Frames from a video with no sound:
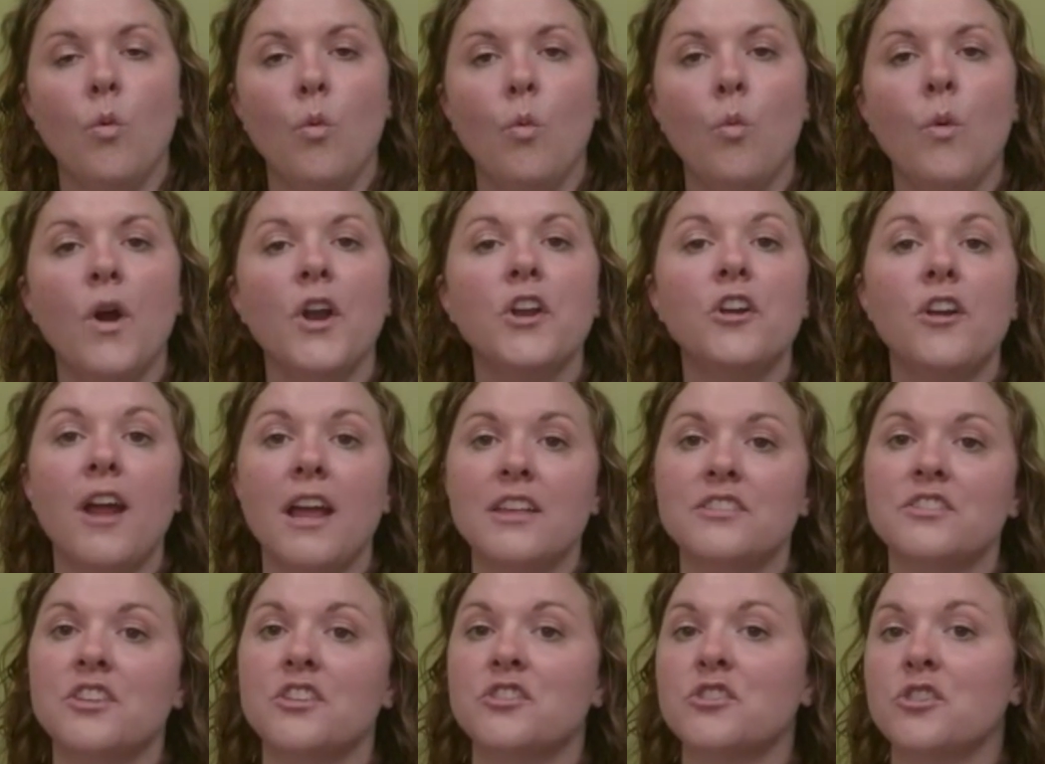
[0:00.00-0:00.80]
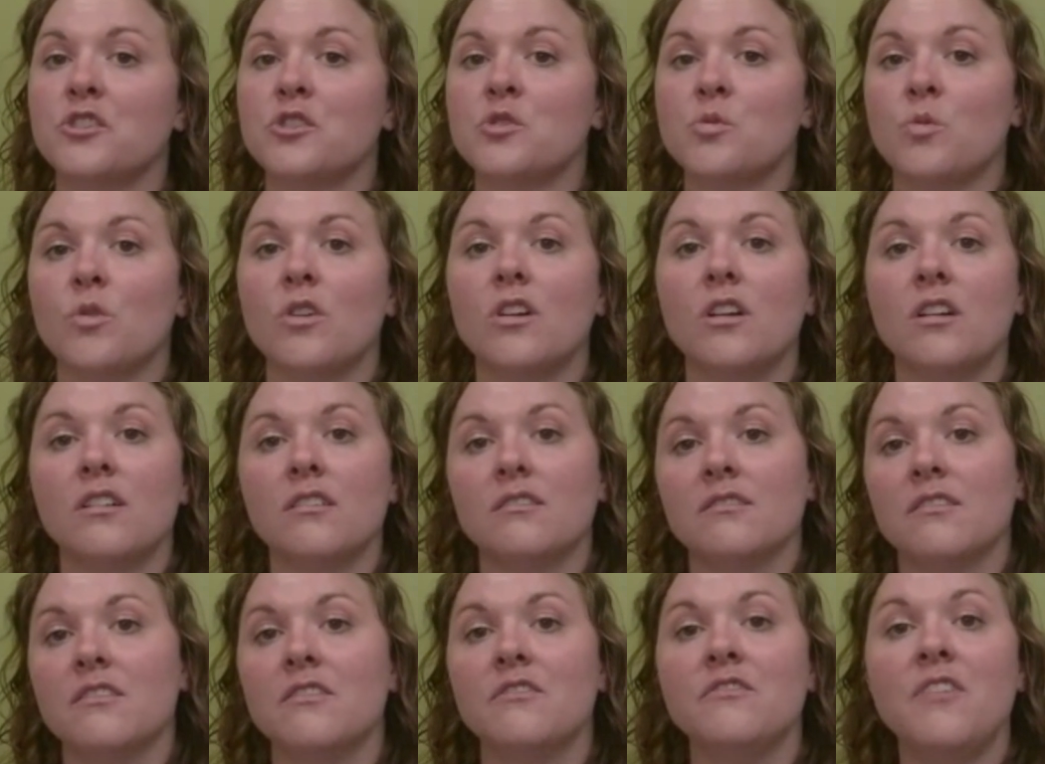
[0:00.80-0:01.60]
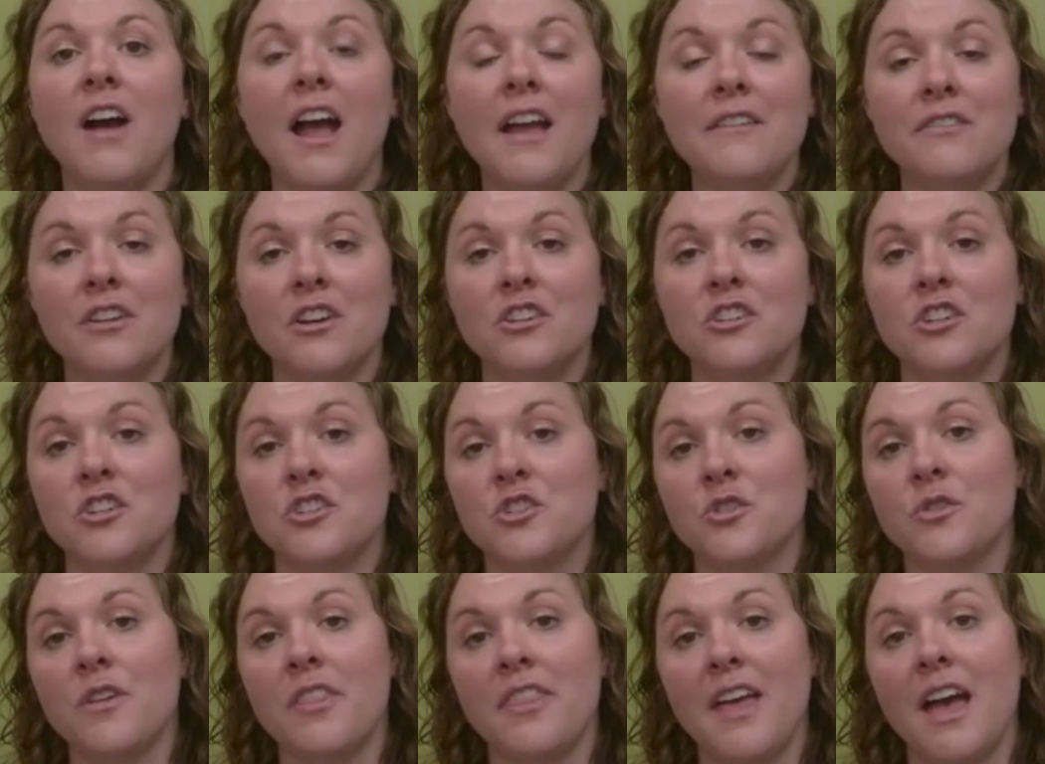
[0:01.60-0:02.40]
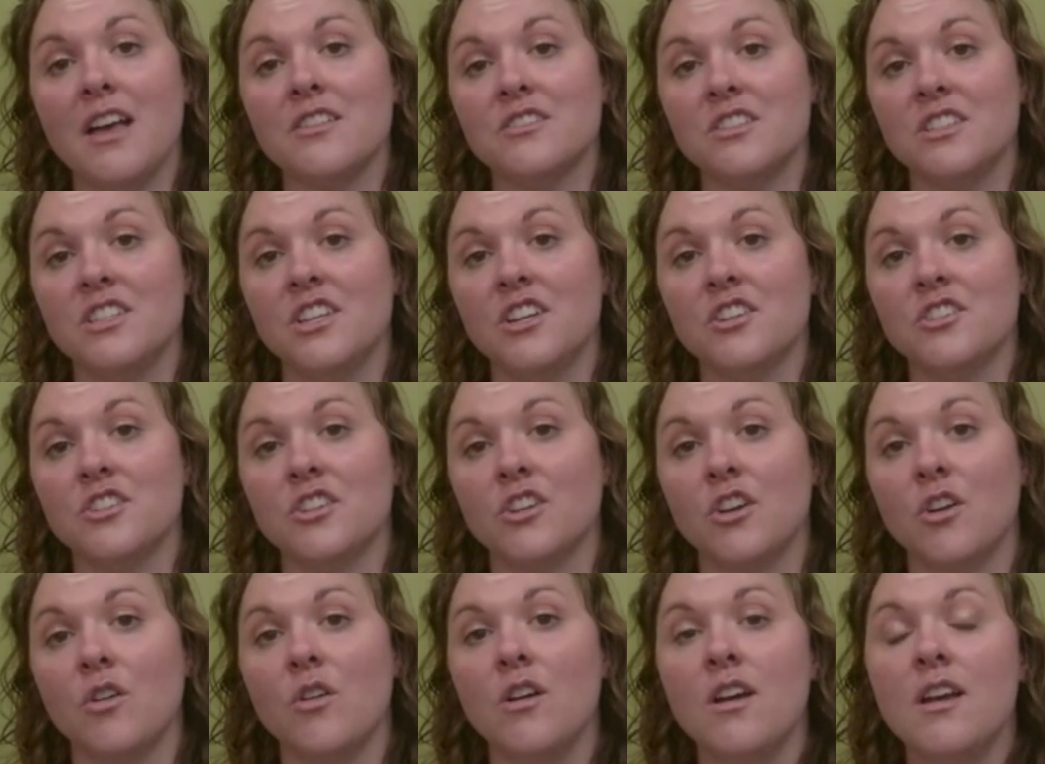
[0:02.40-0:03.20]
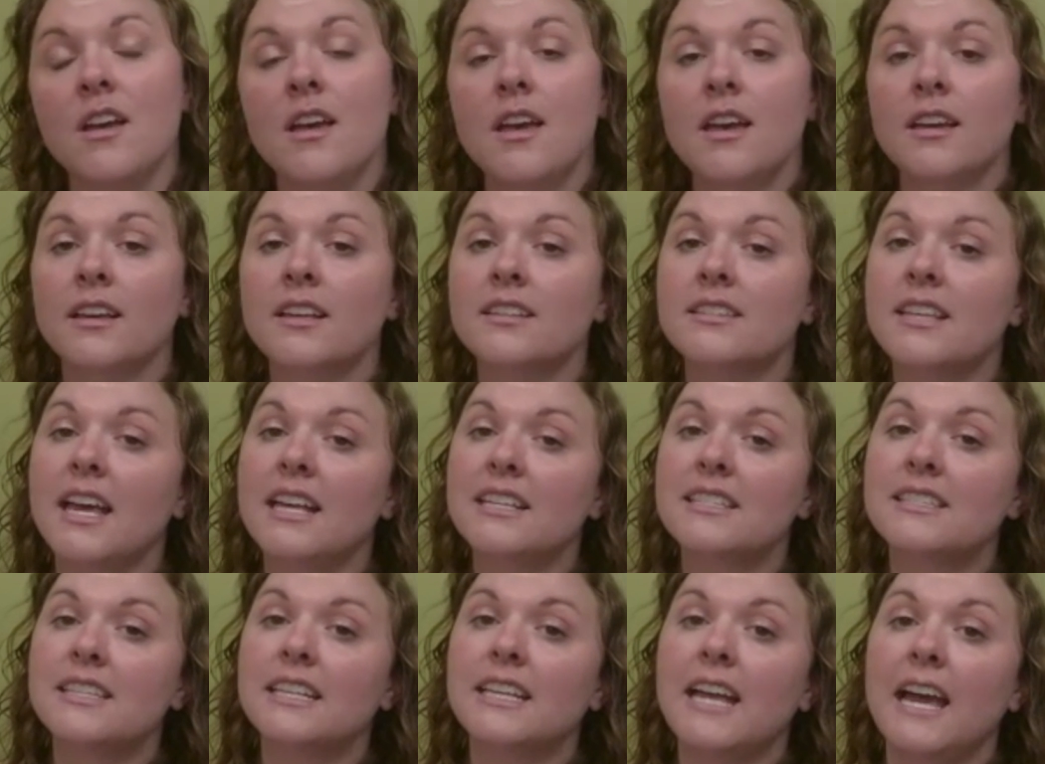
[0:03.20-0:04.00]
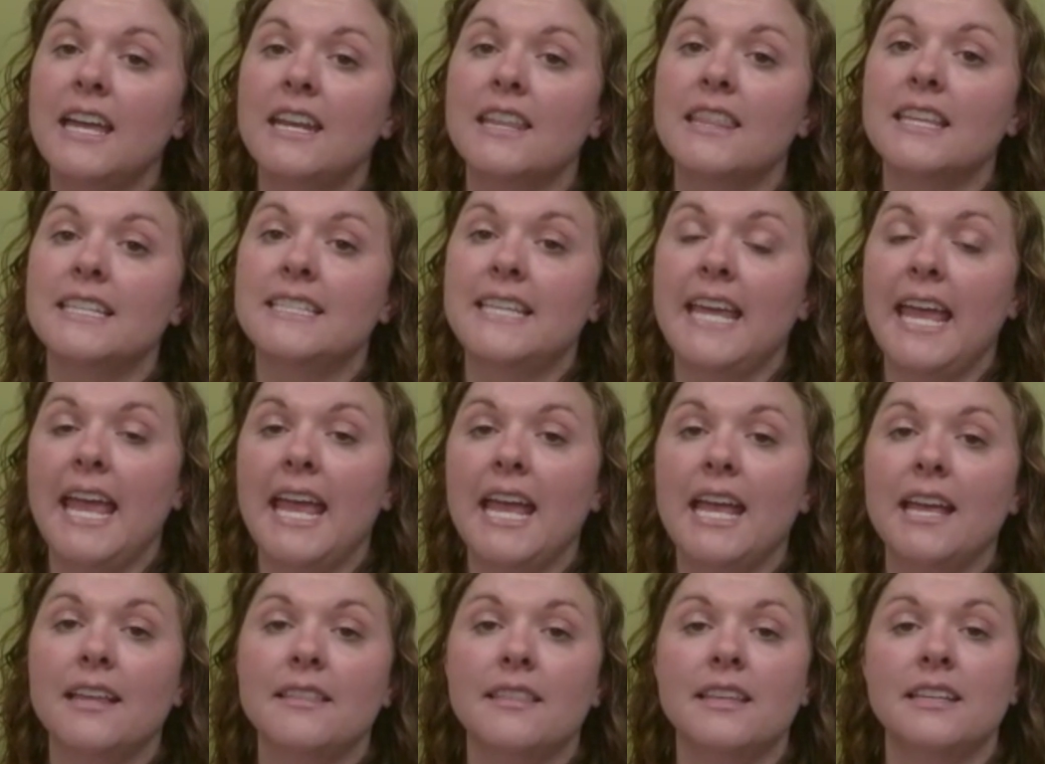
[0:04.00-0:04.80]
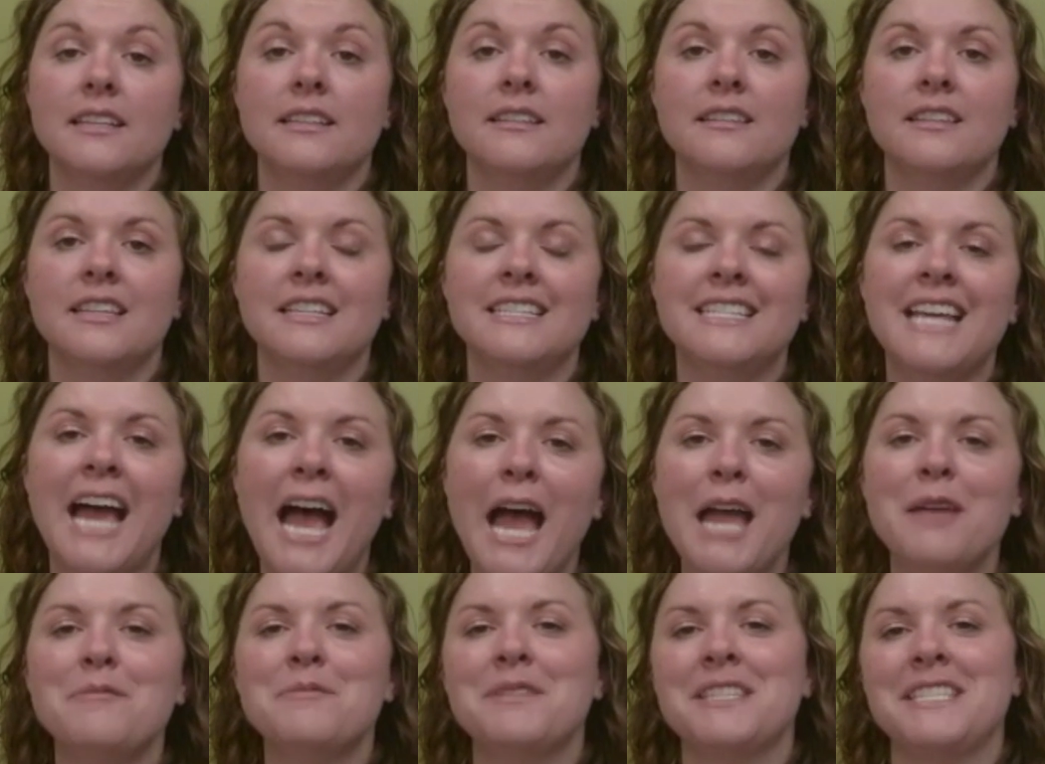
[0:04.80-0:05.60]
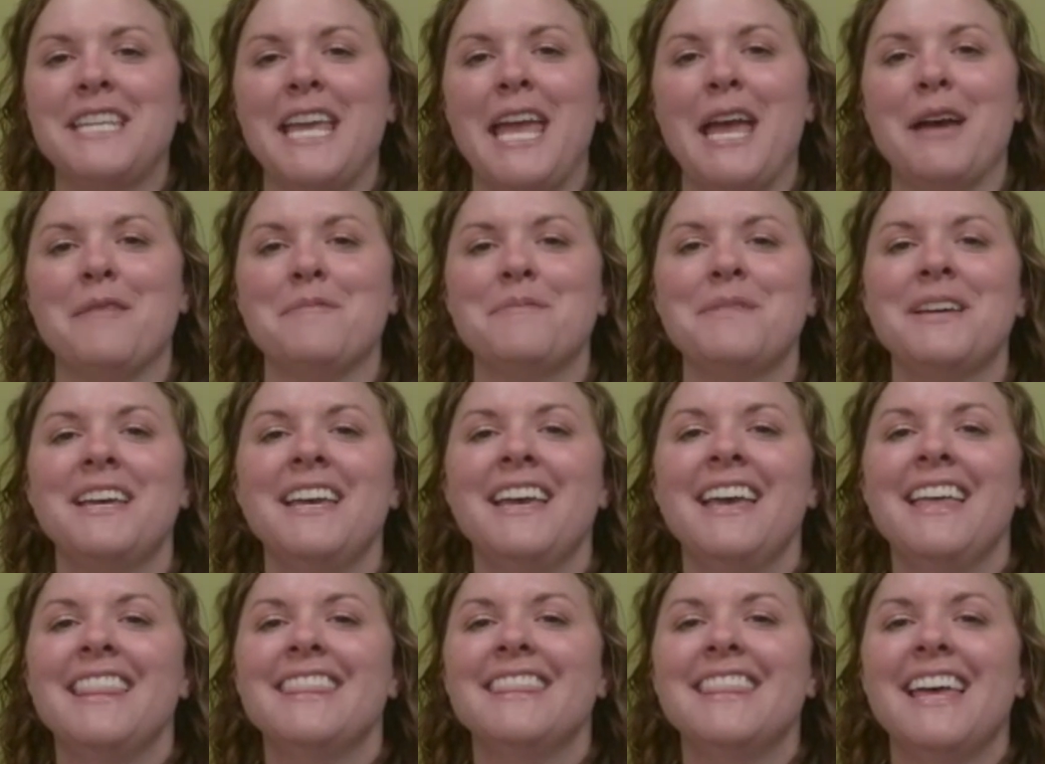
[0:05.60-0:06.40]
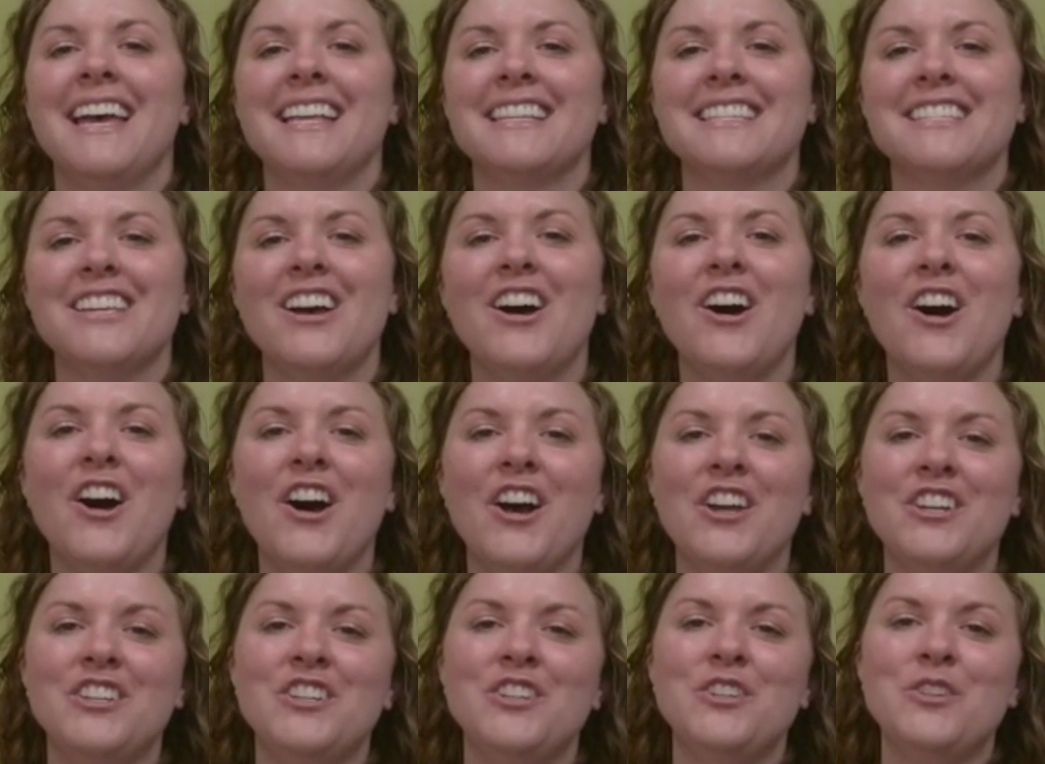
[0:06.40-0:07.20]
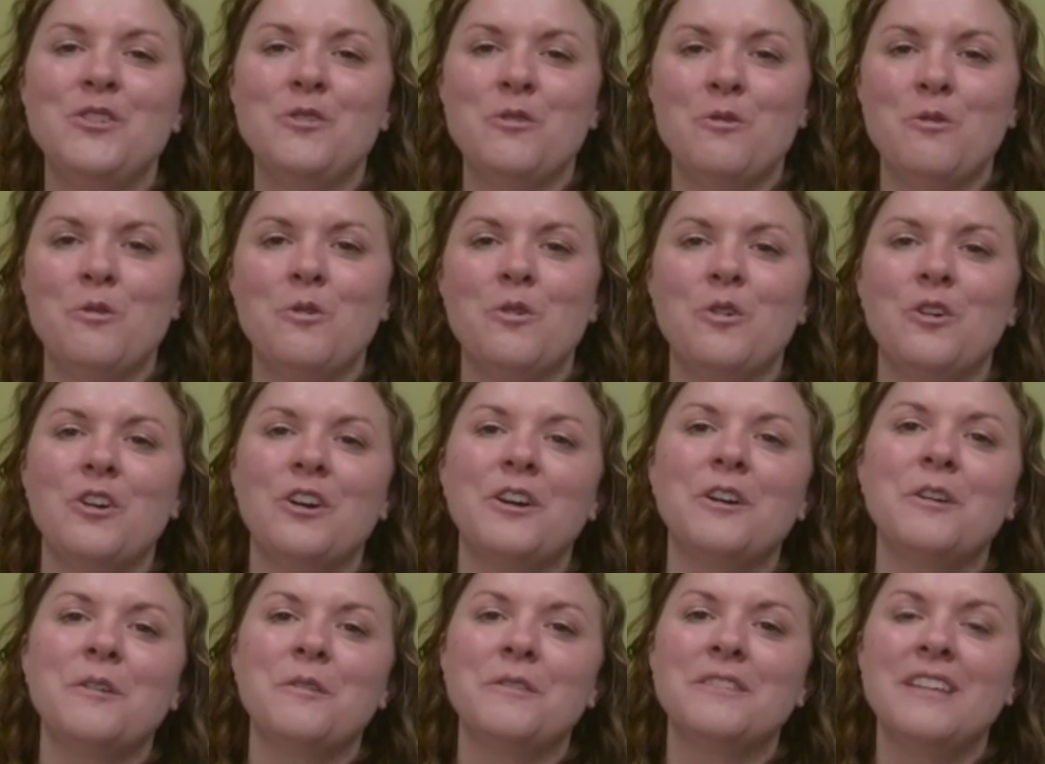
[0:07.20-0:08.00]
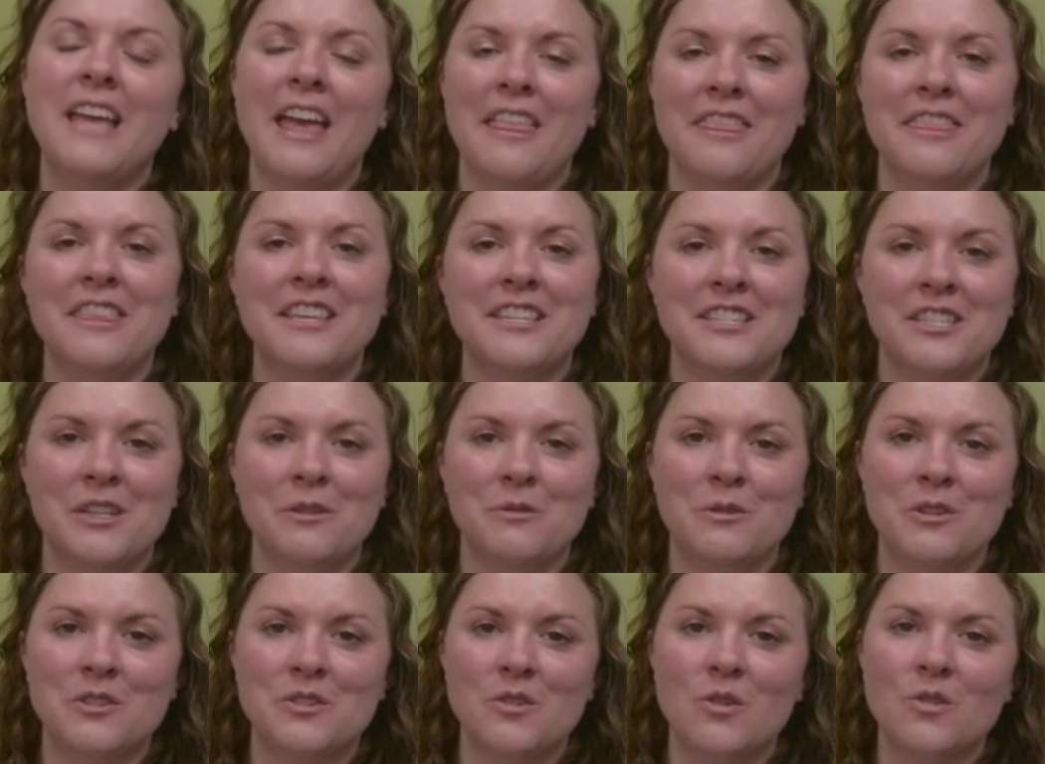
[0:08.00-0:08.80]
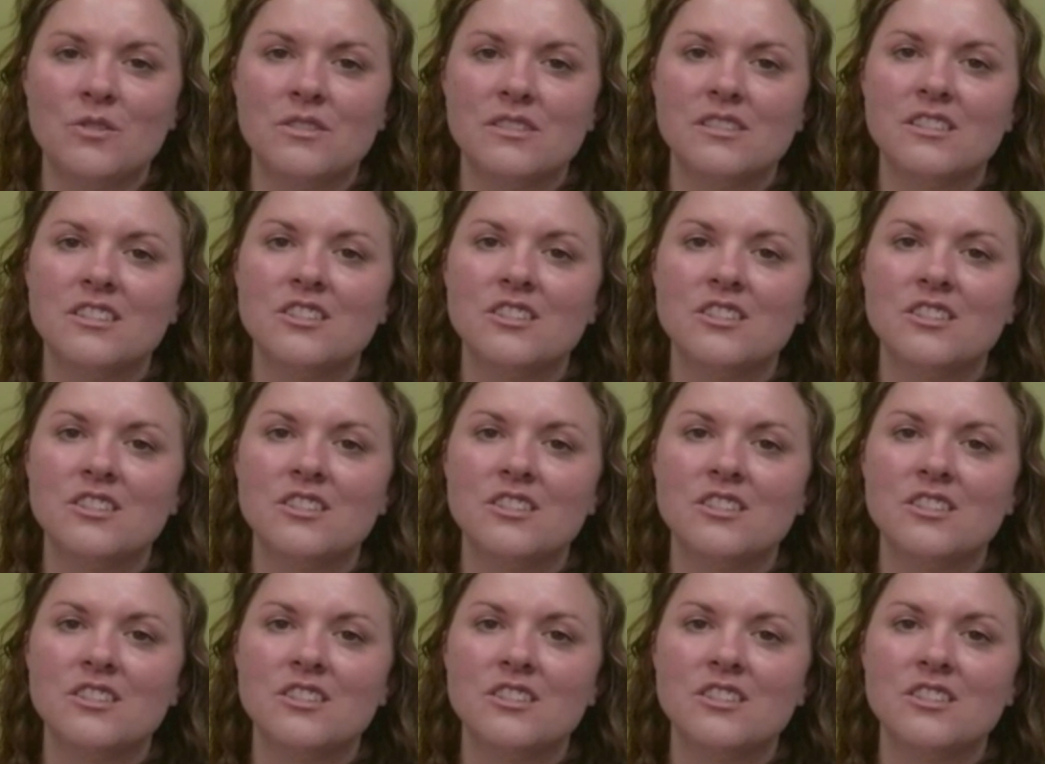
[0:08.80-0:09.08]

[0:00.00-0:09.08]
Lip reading: where your ancestors were 500 to 1,000 years ago, because that's the kind of the time stamp that's on your ethnicity results.